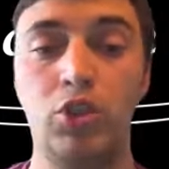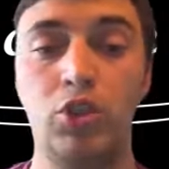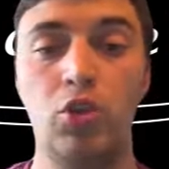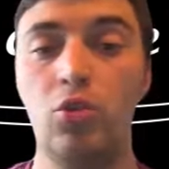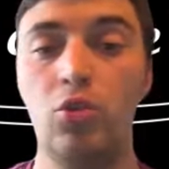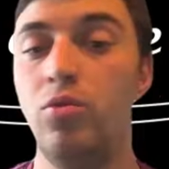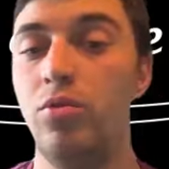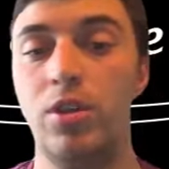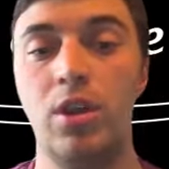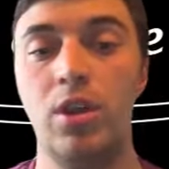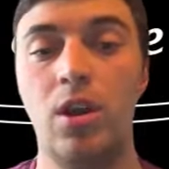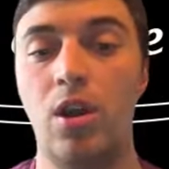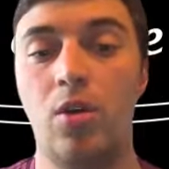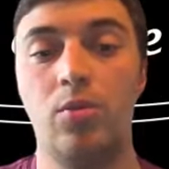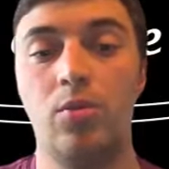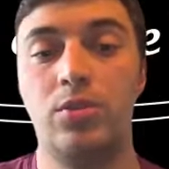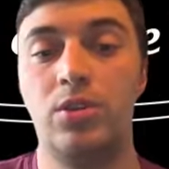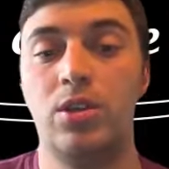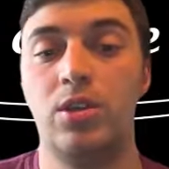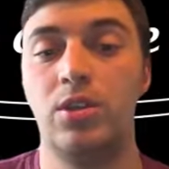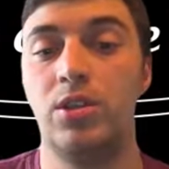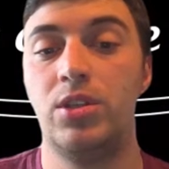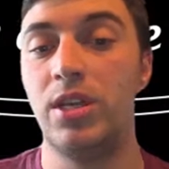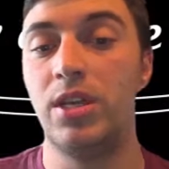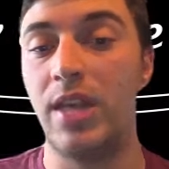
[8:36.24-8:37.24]
do, you know,
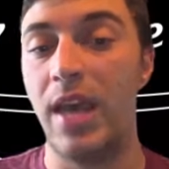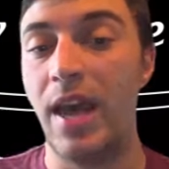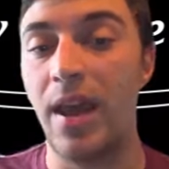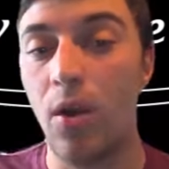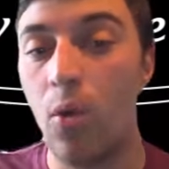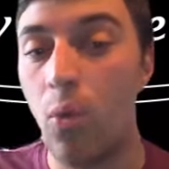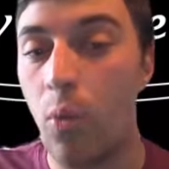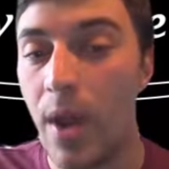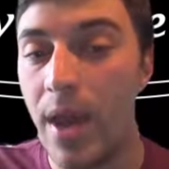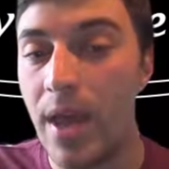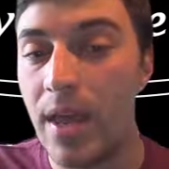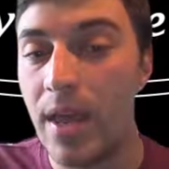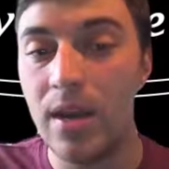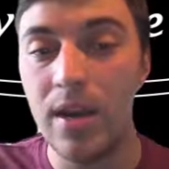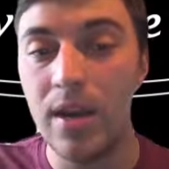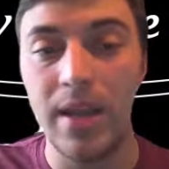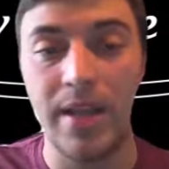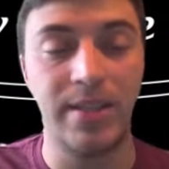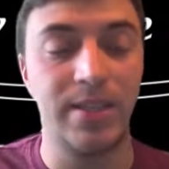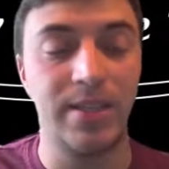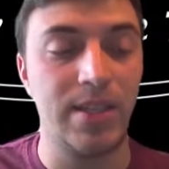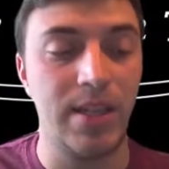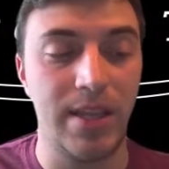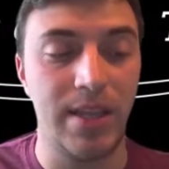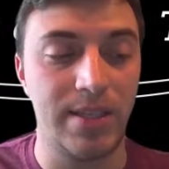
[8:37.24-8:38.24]
to get a win.
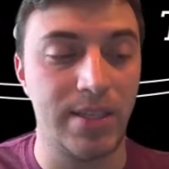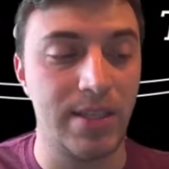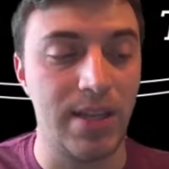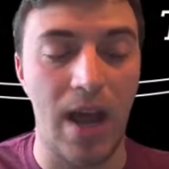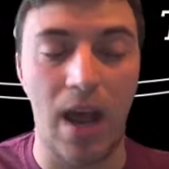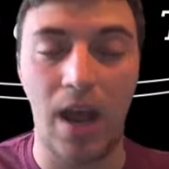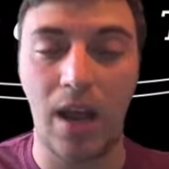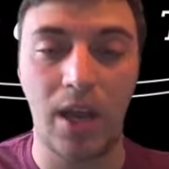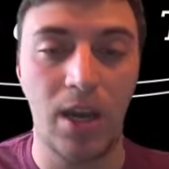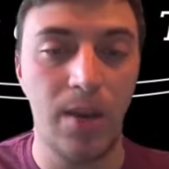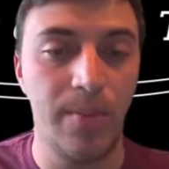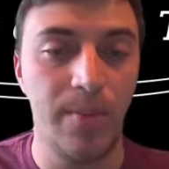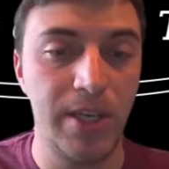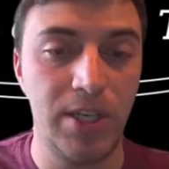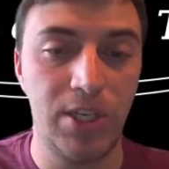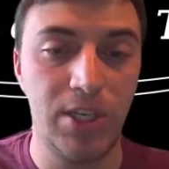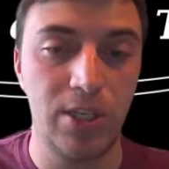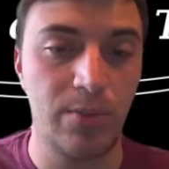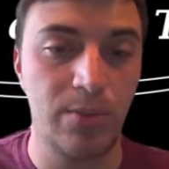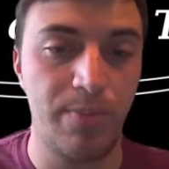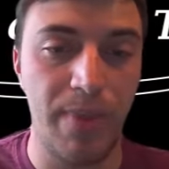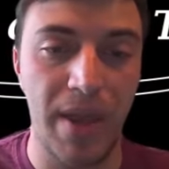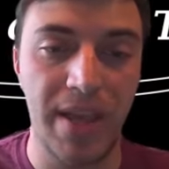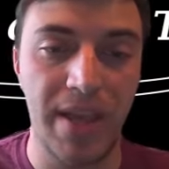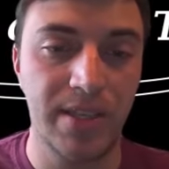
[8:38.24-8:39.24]
It's not going to be
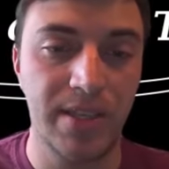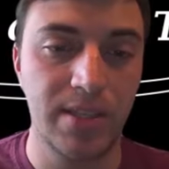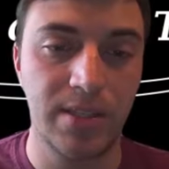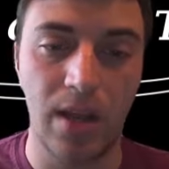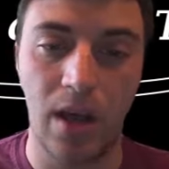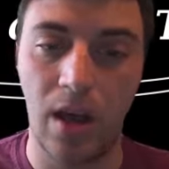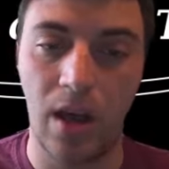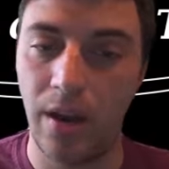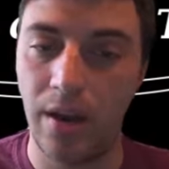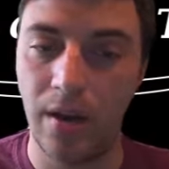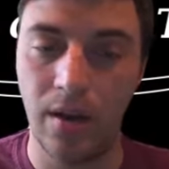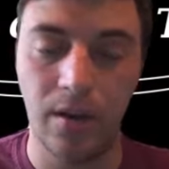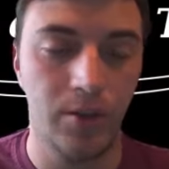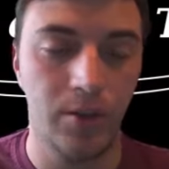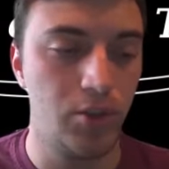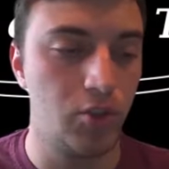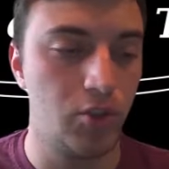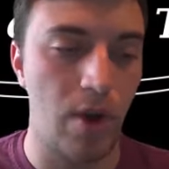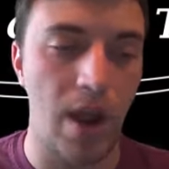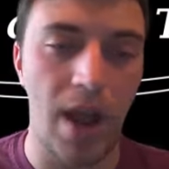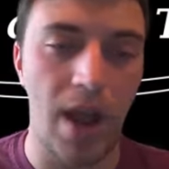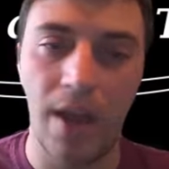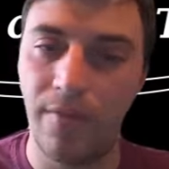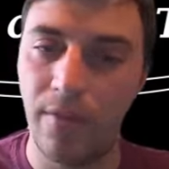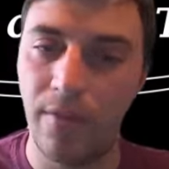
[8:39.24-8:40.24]
just based on
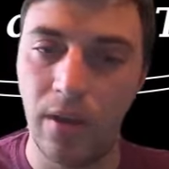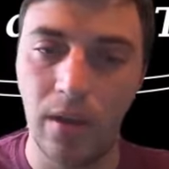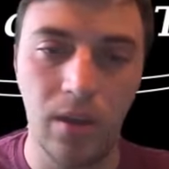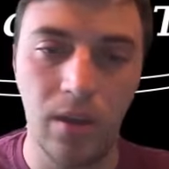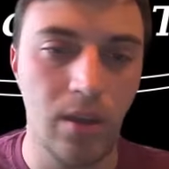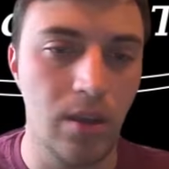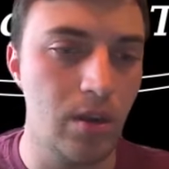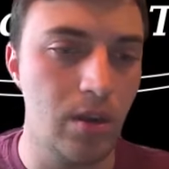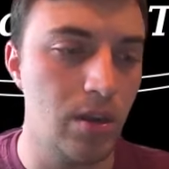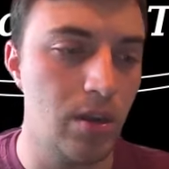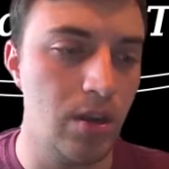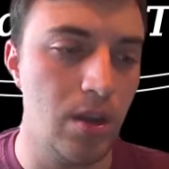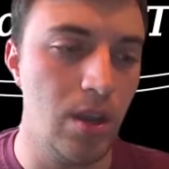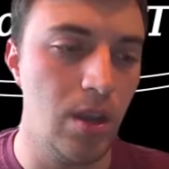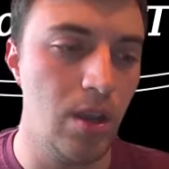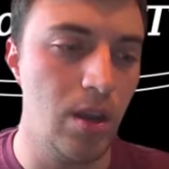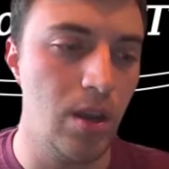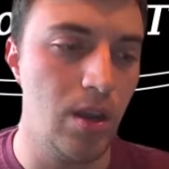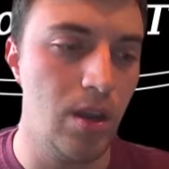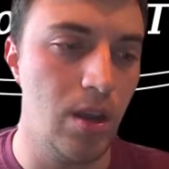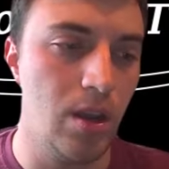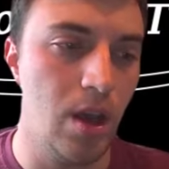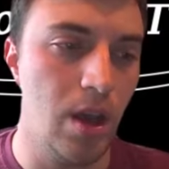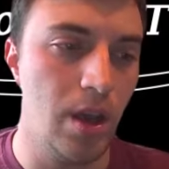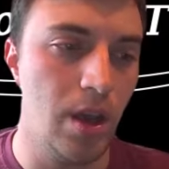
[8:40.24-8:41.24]
driving
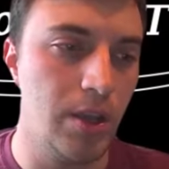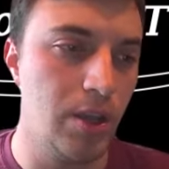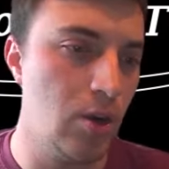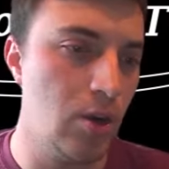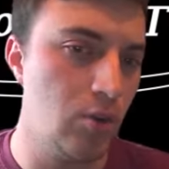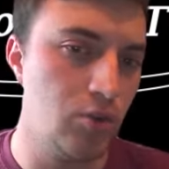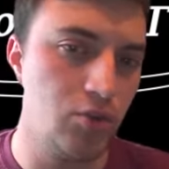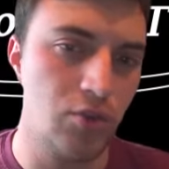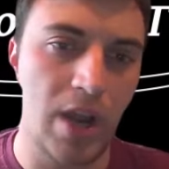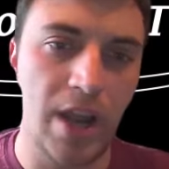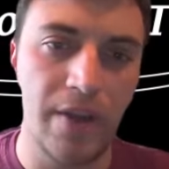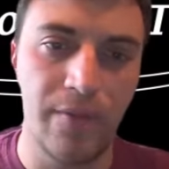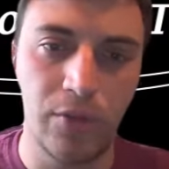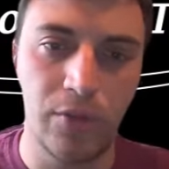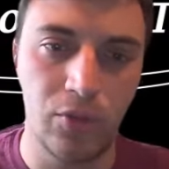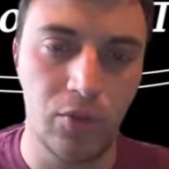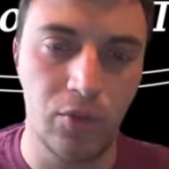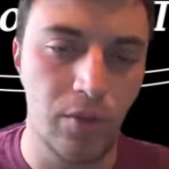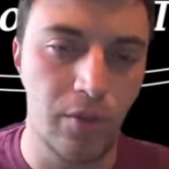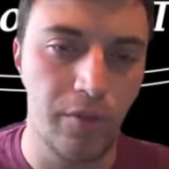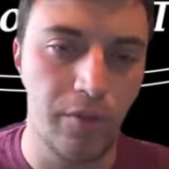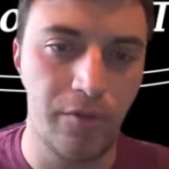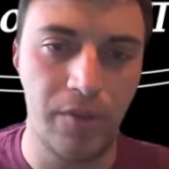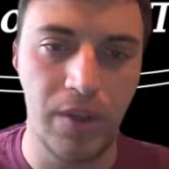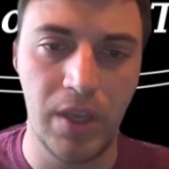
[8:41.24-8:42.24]
and you know, driving
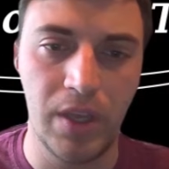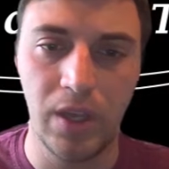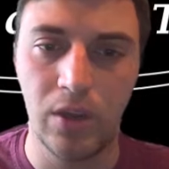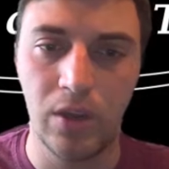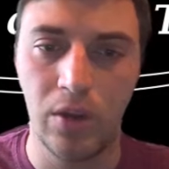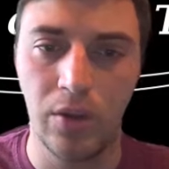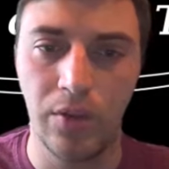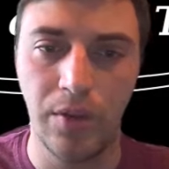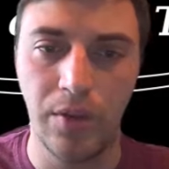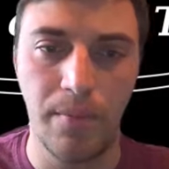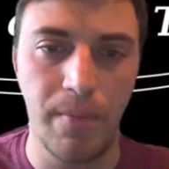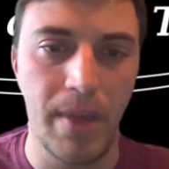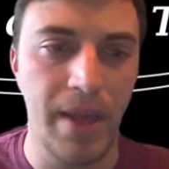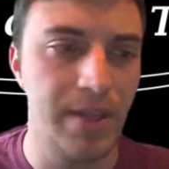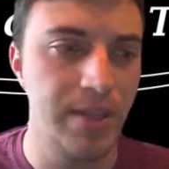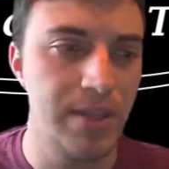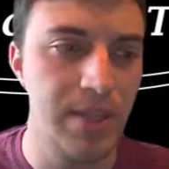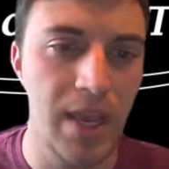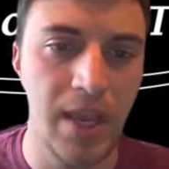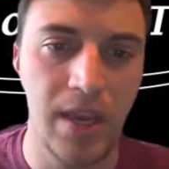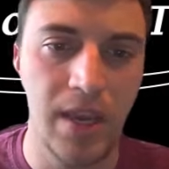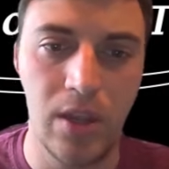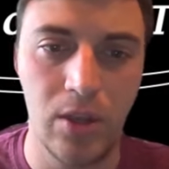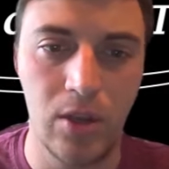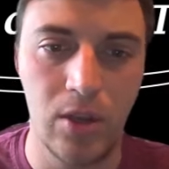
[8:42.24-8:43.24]
through the field and
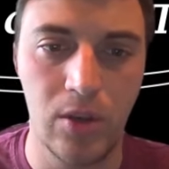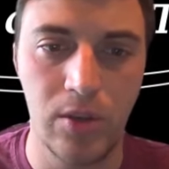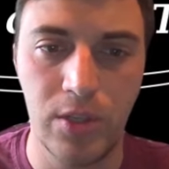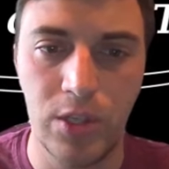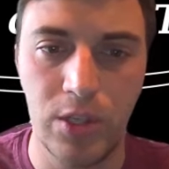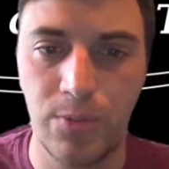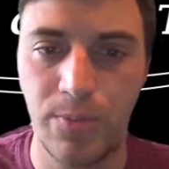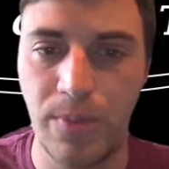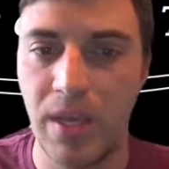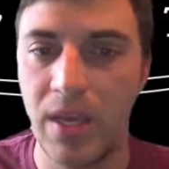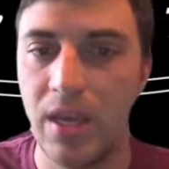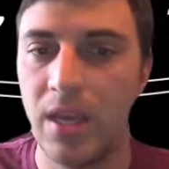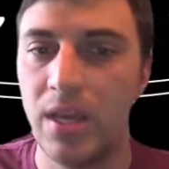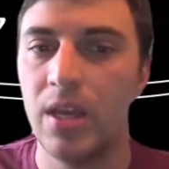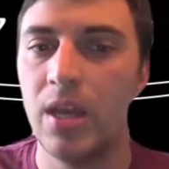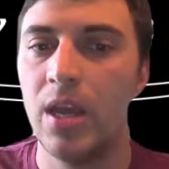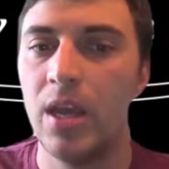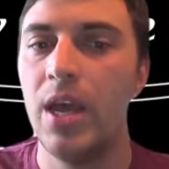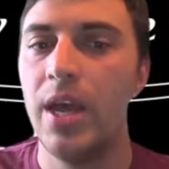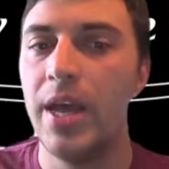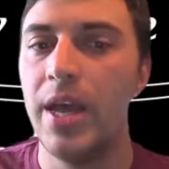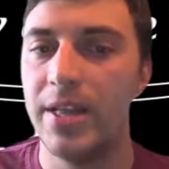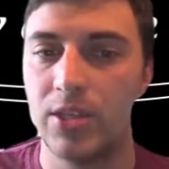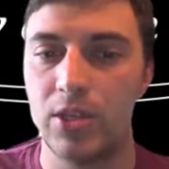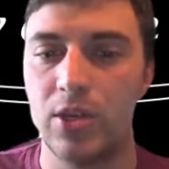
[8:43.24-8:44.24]
maintaining good speed.
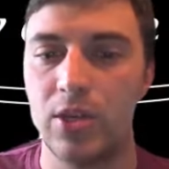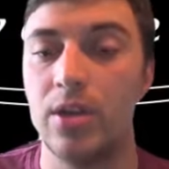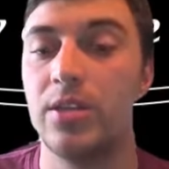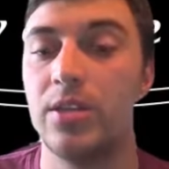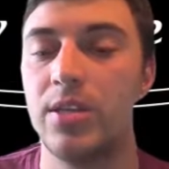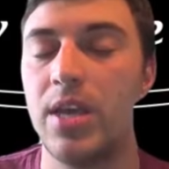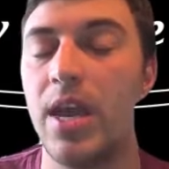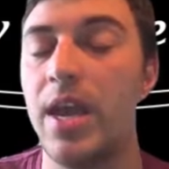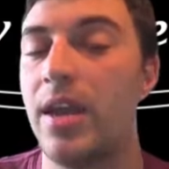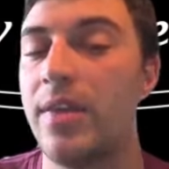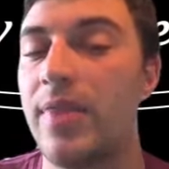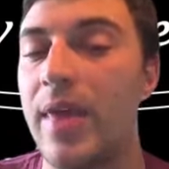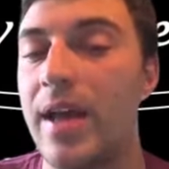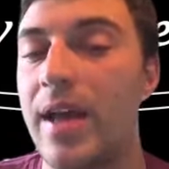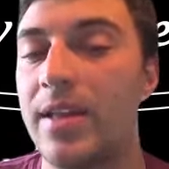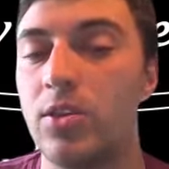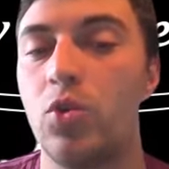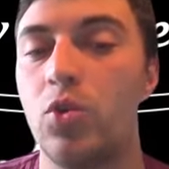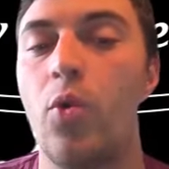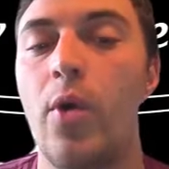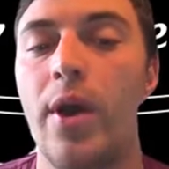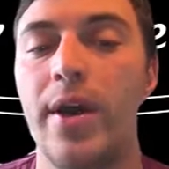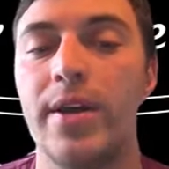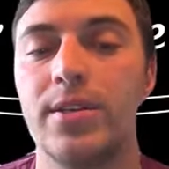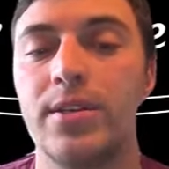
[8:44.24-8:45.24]
It's going to take that
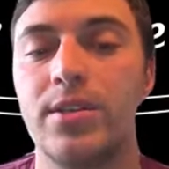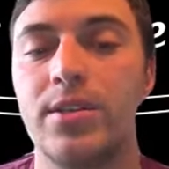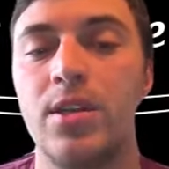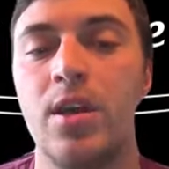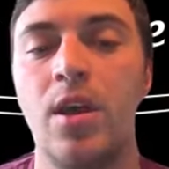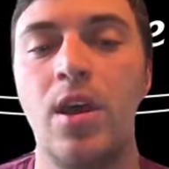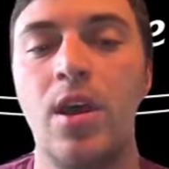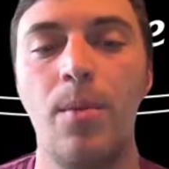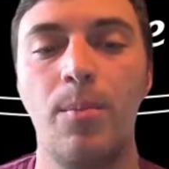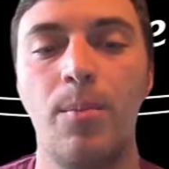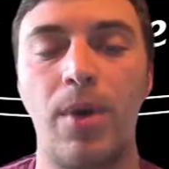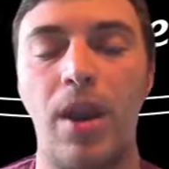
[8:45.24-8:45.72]
twist.